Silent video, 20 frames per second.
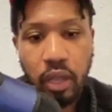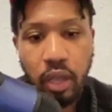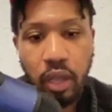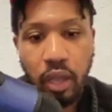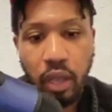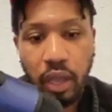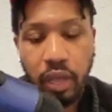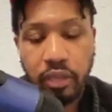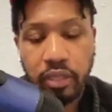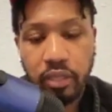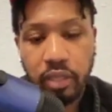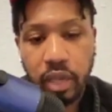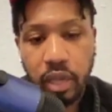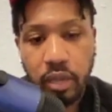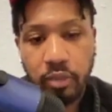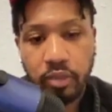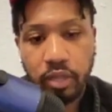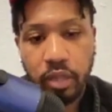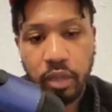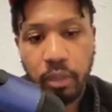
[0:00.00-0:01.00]
A lot of
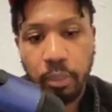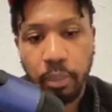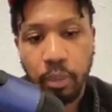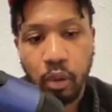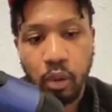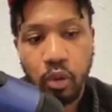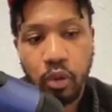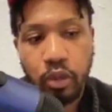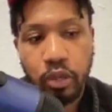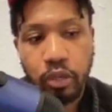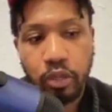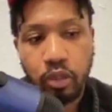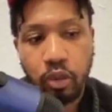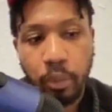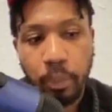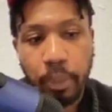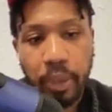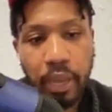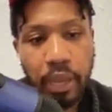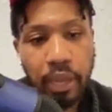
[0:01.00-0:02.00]
times the employers are
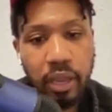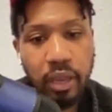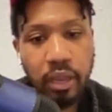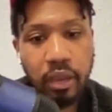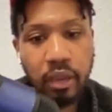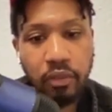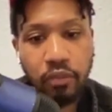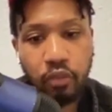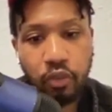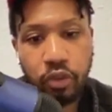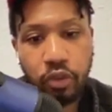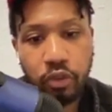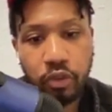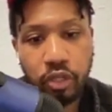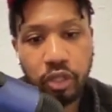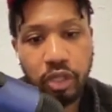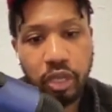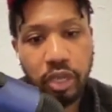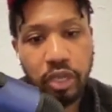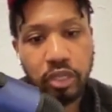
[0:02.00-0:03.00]
paying for you to
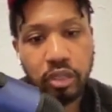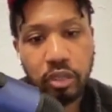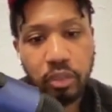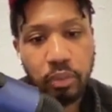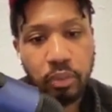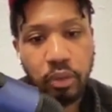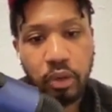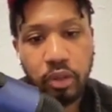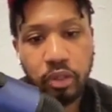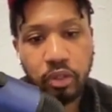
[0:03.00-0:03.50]
stay somewhere.